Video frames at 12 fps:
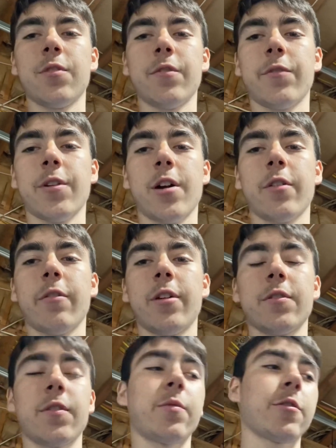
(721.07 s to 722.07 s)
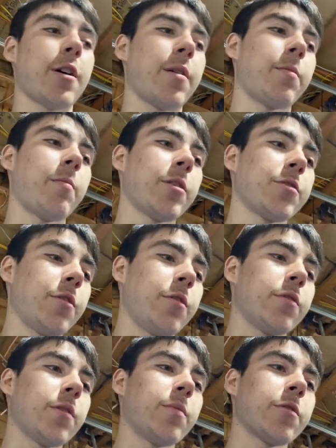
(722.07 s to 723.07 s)
If you're not already subscribed, make sure you
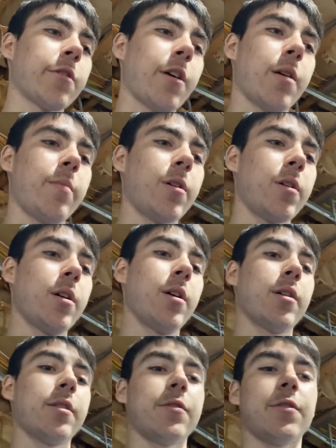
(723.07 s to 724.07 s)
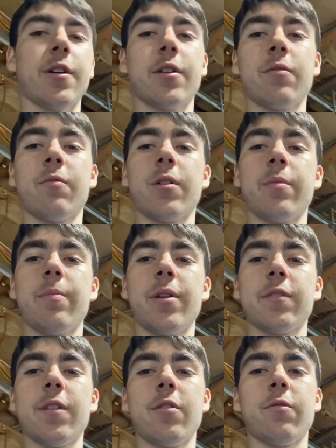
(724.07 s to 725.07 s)
subscribe, because you're not going to want to
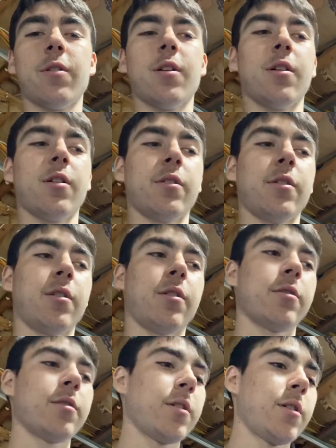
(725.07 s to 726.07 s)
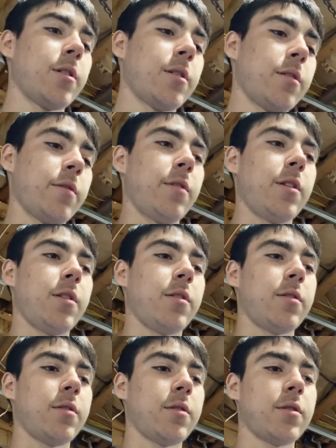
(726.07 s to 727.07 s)
miss out on
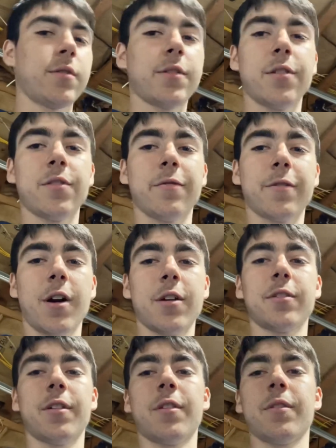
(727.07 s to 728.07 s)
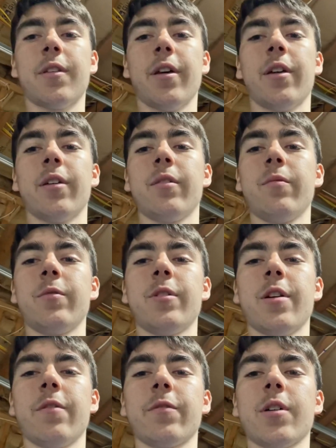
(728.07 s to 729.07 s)
the tons of content that we
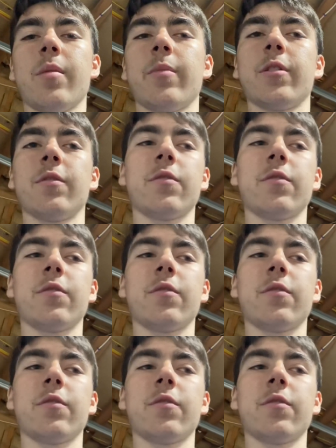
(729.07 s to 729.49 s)
have coming.